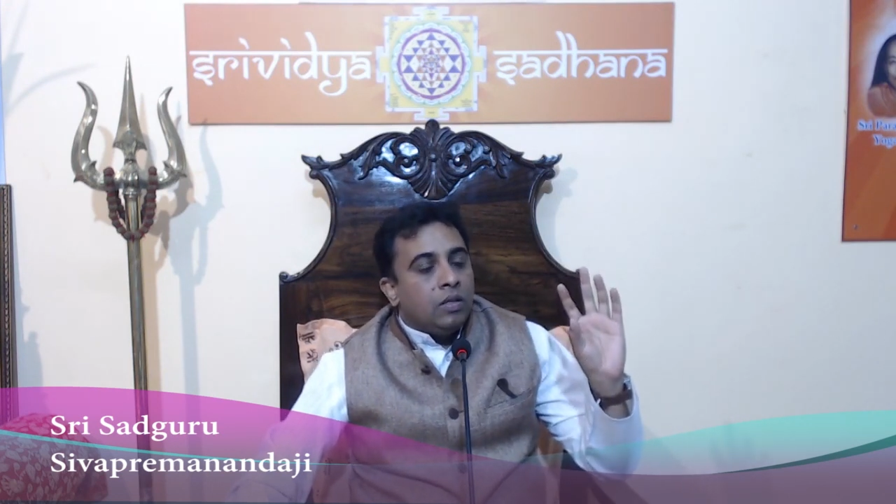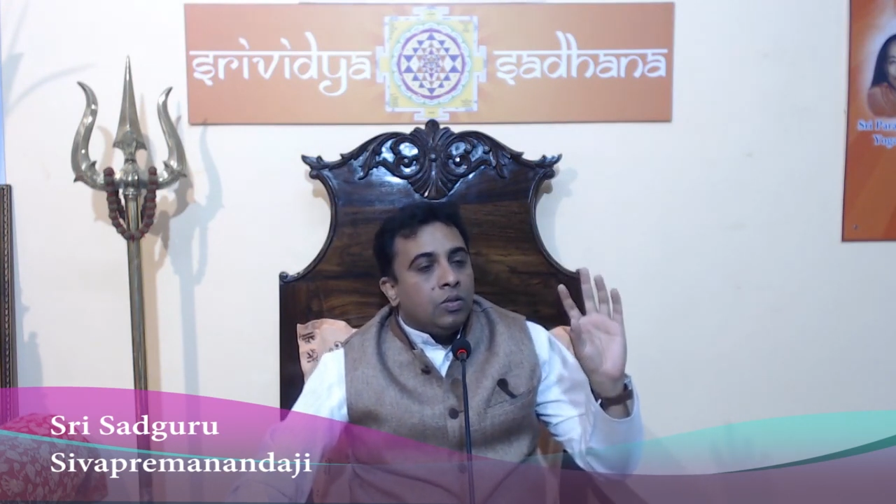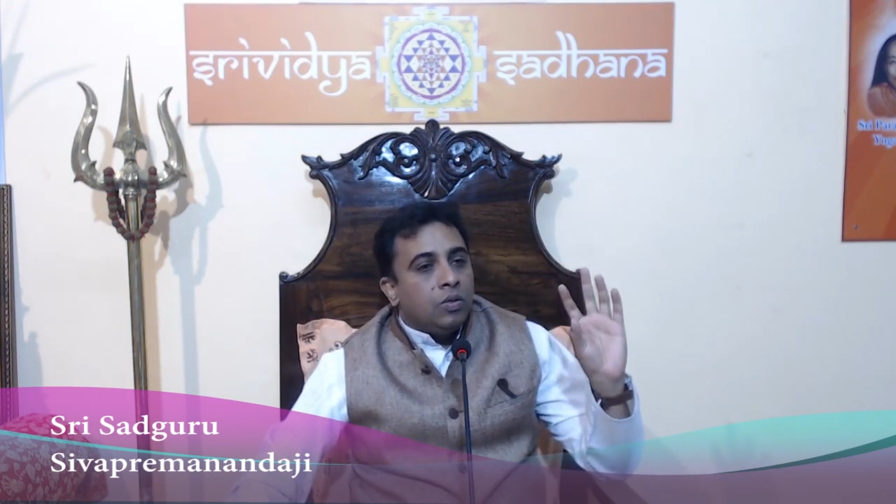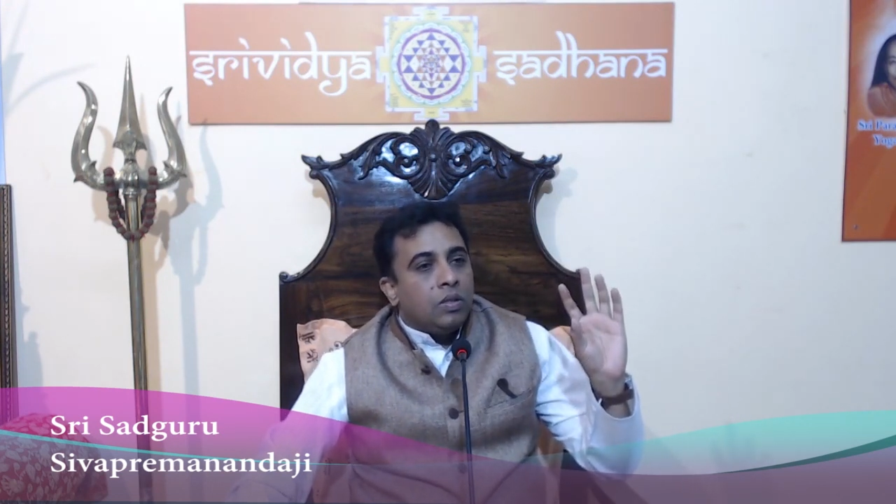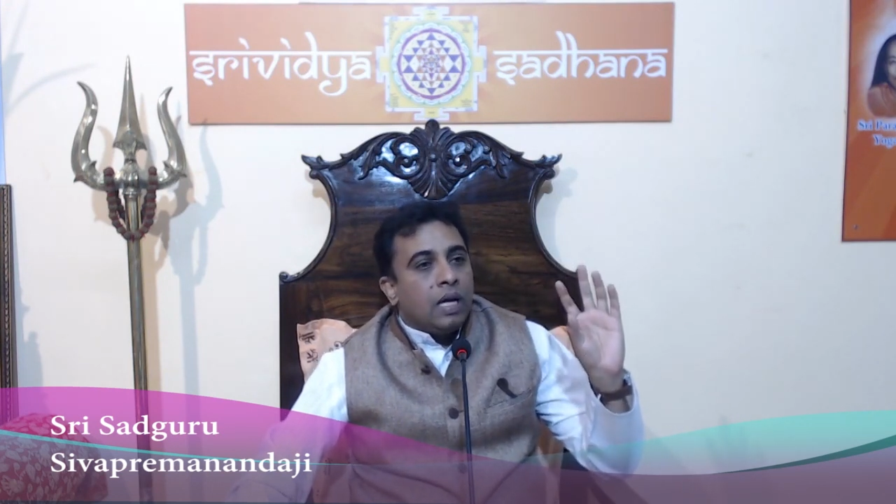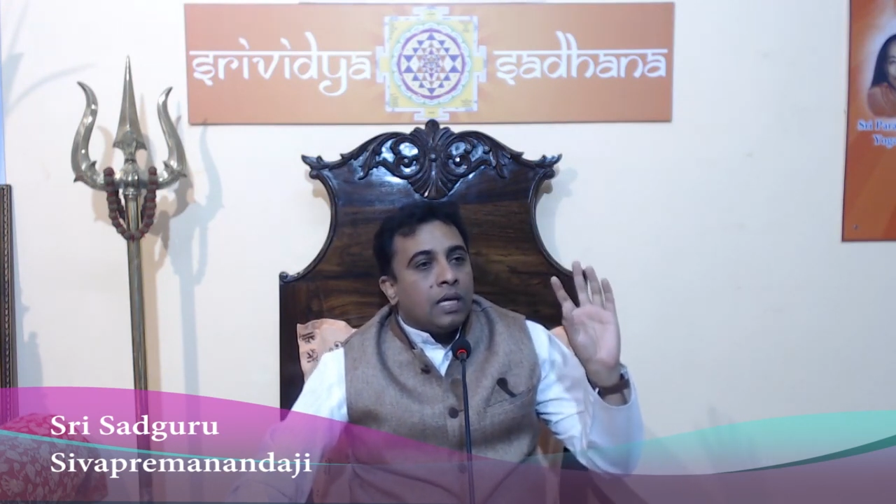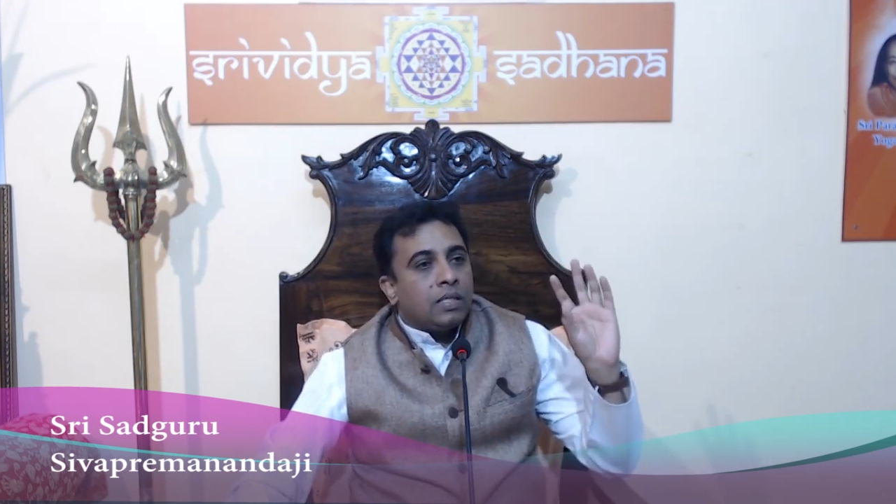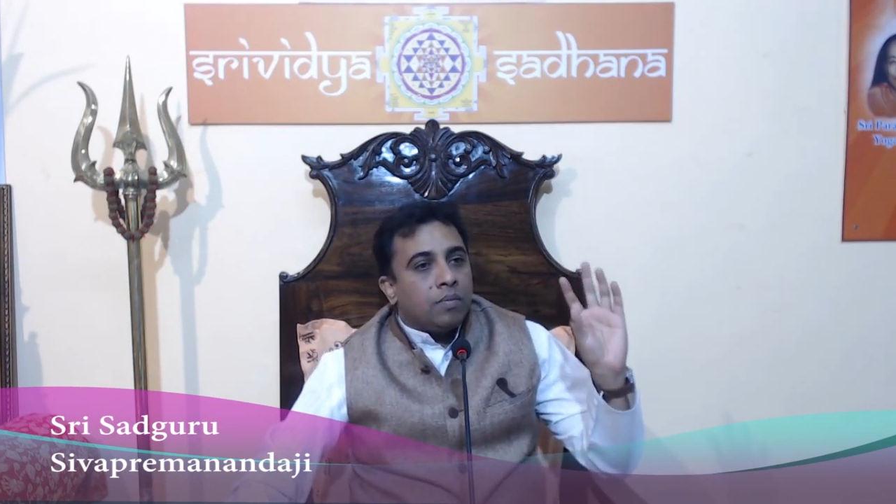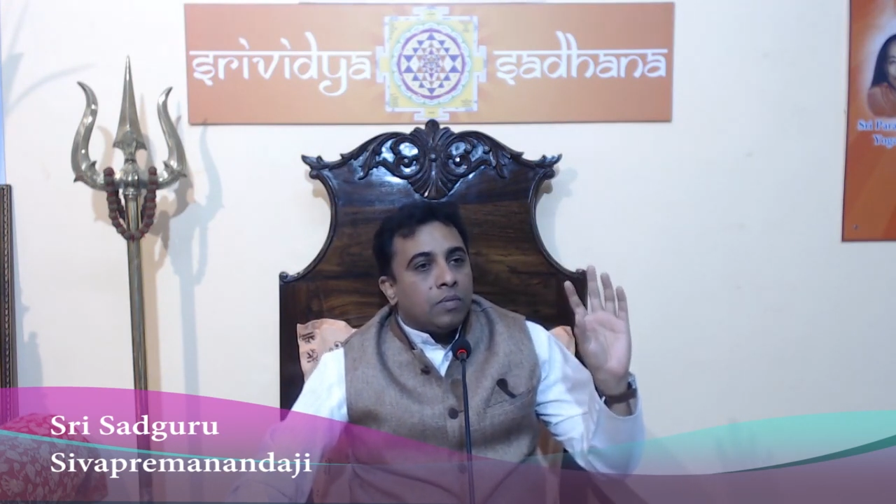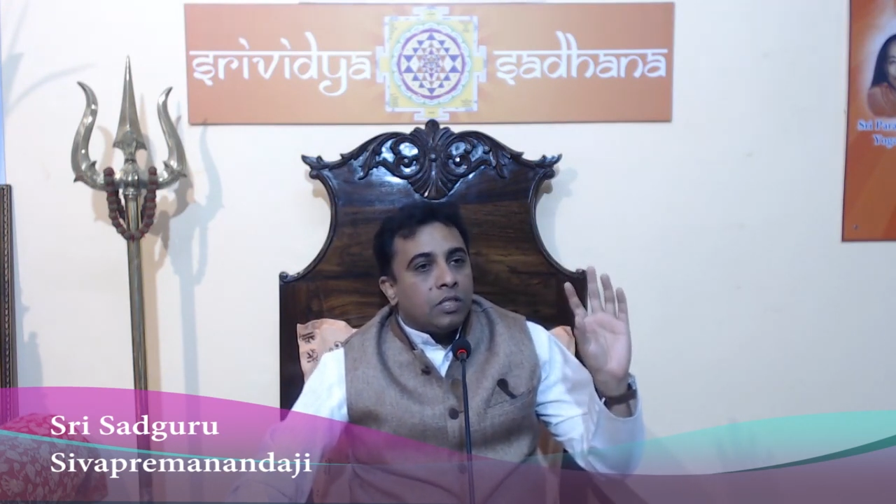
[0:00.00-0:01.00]
Durga
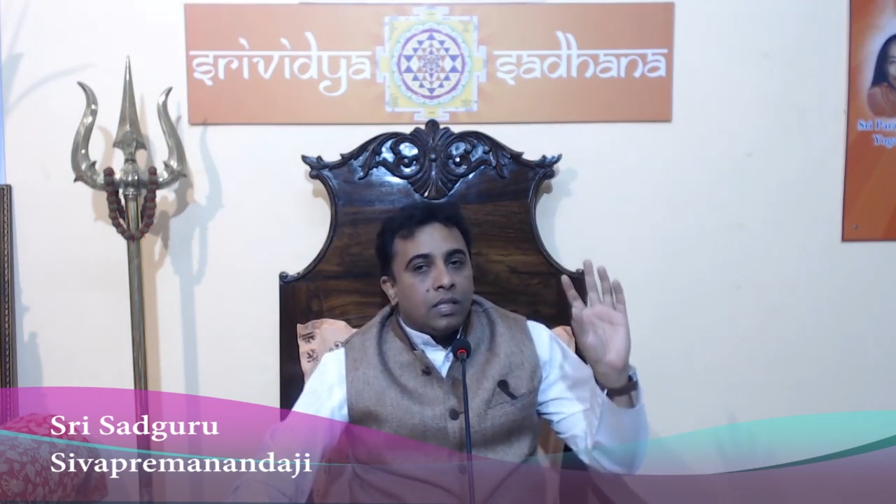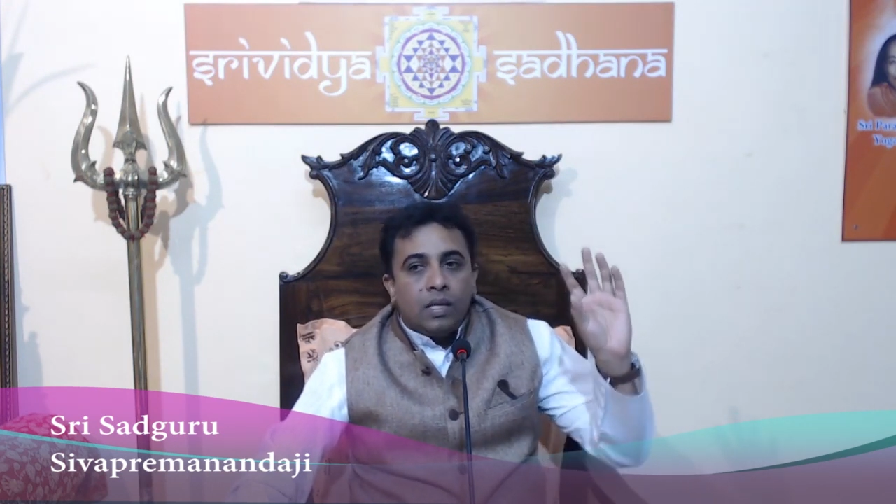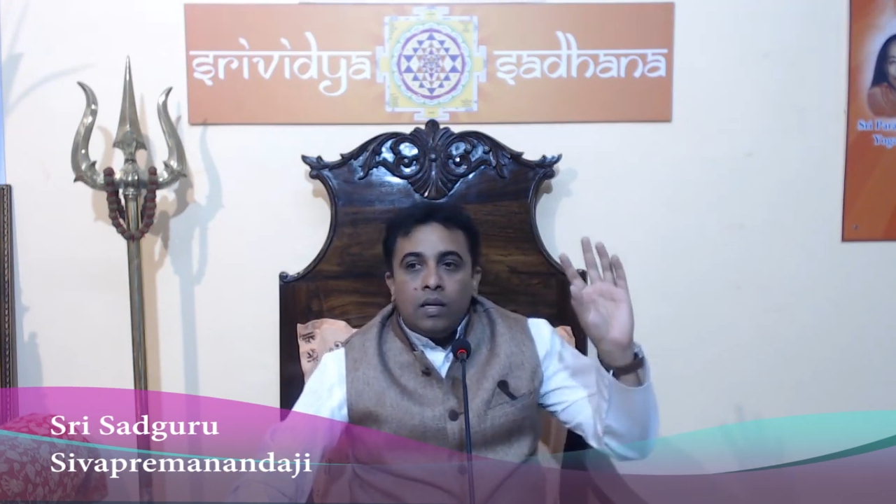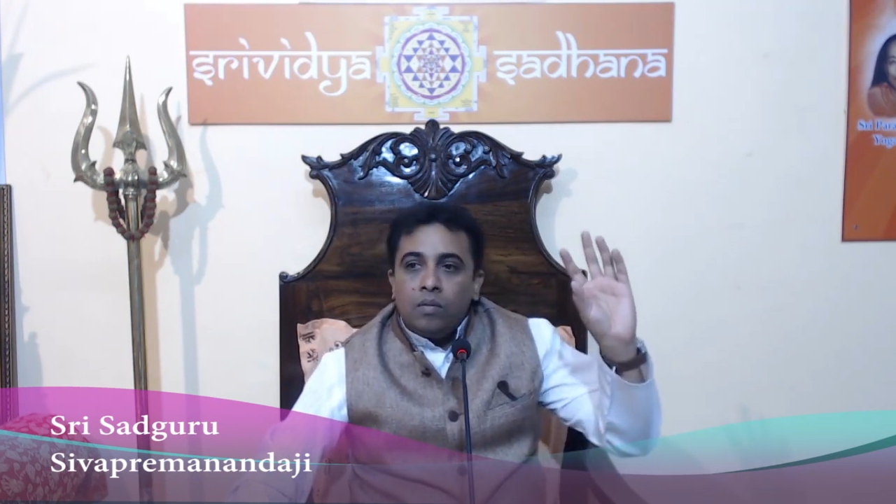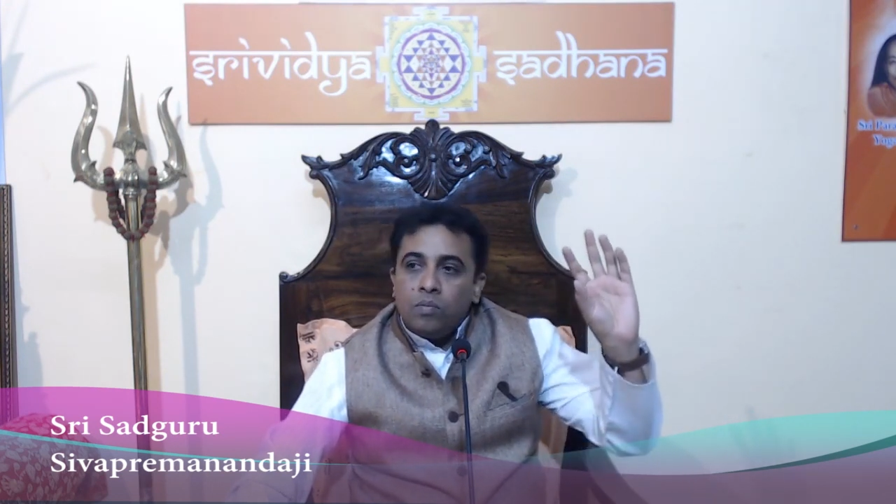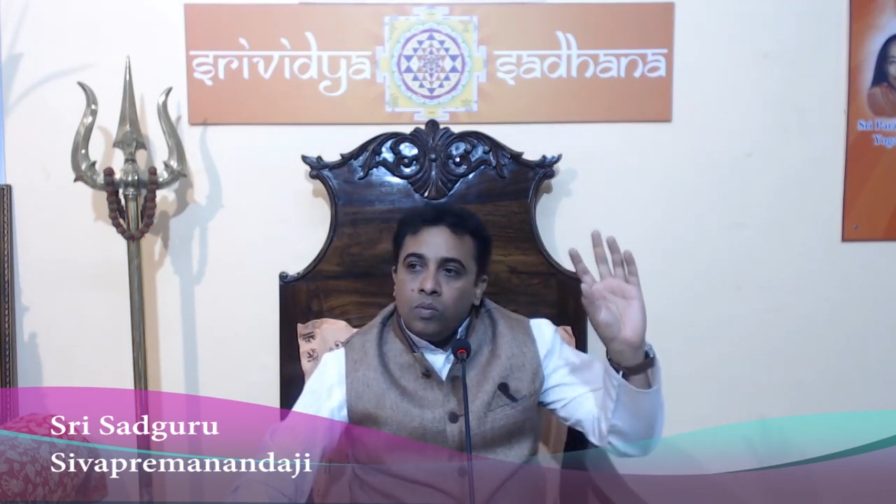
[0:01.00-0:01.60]
Saptashati